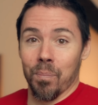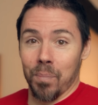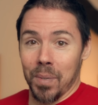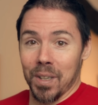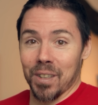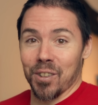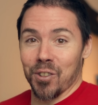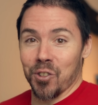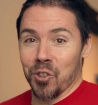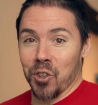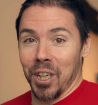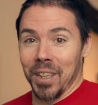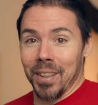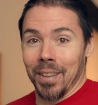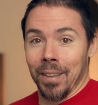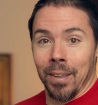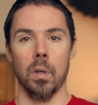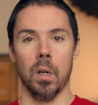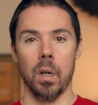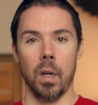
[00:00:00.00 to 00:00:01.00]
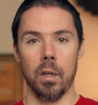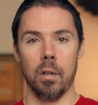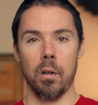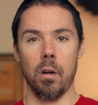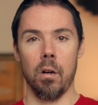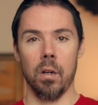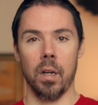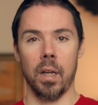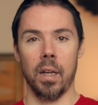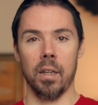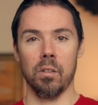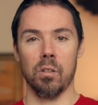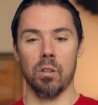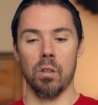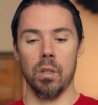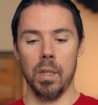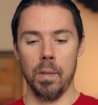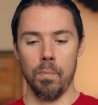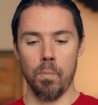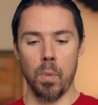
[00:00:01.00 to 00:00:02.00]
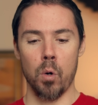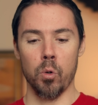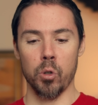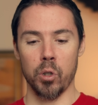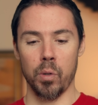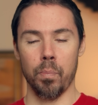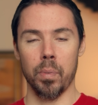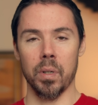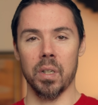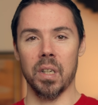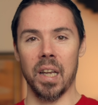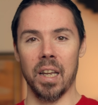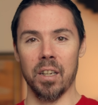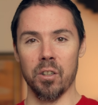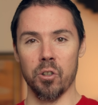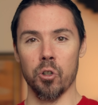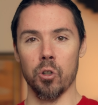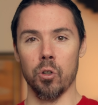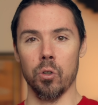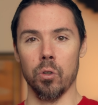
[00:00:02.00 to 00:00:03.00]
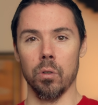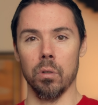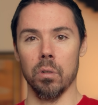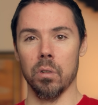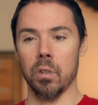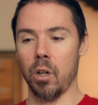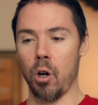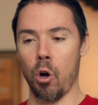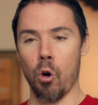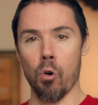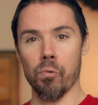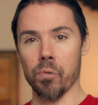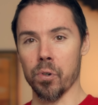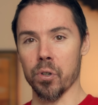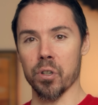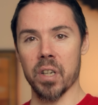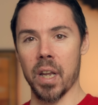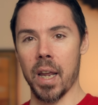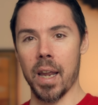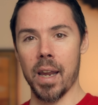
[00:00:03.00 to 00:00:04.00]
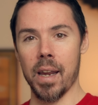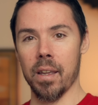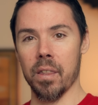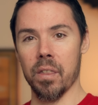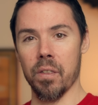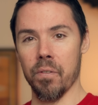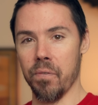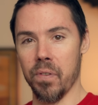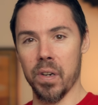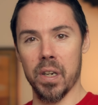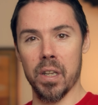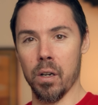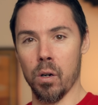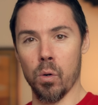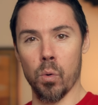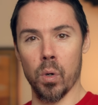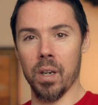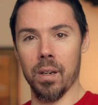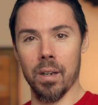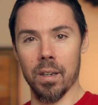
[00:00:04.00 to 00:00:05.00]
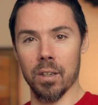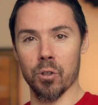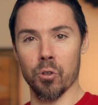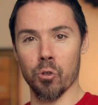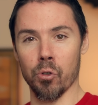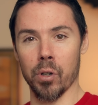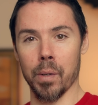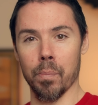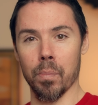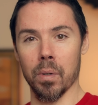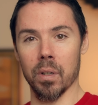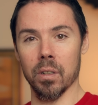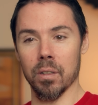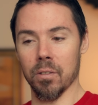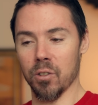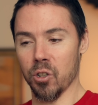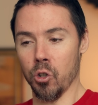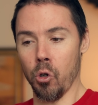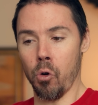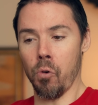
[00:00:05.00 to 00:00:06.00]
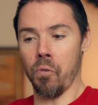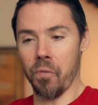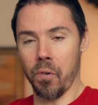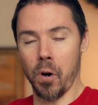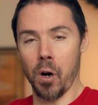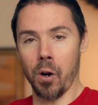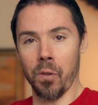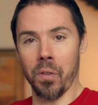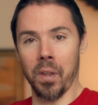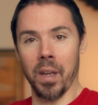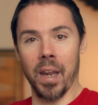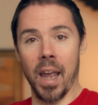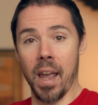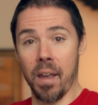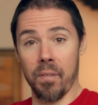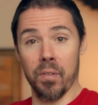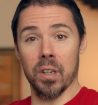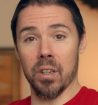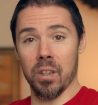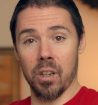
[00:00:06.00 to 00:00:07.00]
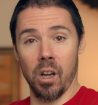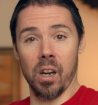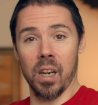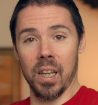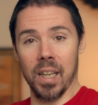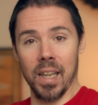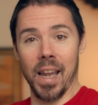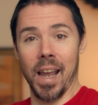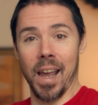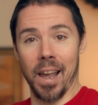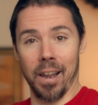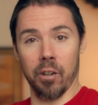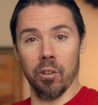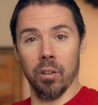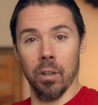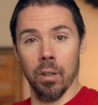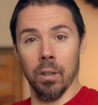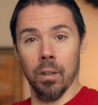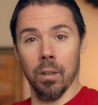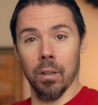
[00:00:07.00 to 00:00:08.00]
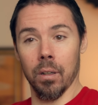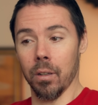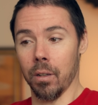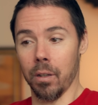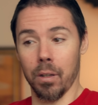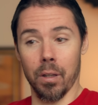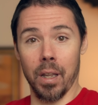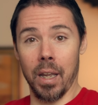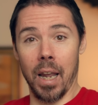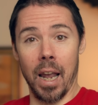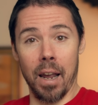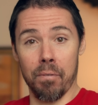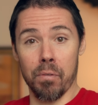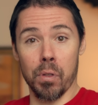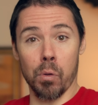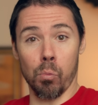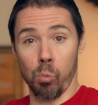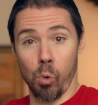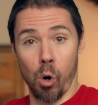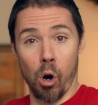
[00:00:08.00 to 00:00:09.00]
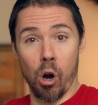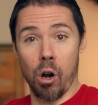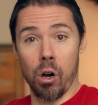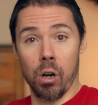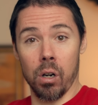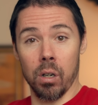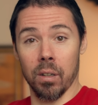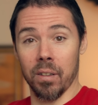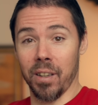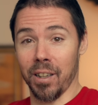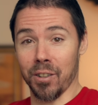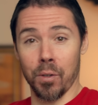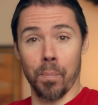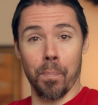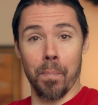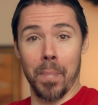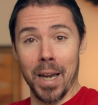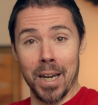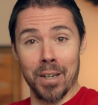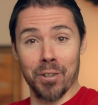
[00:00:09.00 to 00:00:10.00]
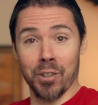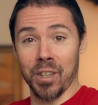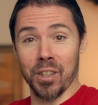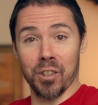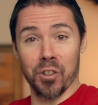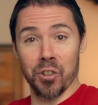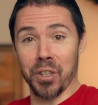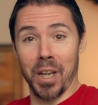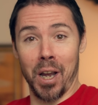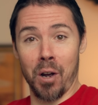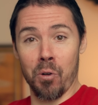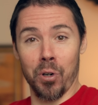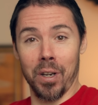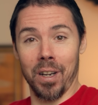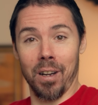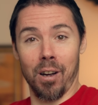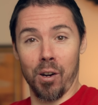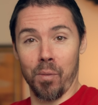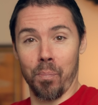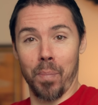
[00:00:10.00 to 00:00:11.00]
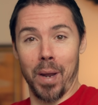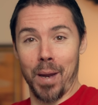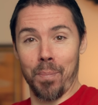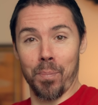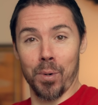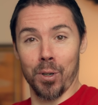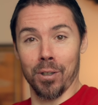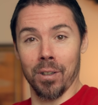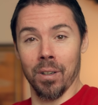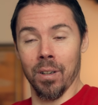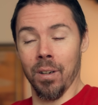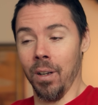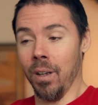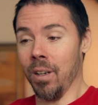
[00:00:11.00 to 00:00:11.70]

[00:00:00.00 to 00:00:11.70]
Piece of shit. Nikon has the most potential to overtake the video industry, but so far they haven't done it yet. They have the RAW that's amazing sounding on paper,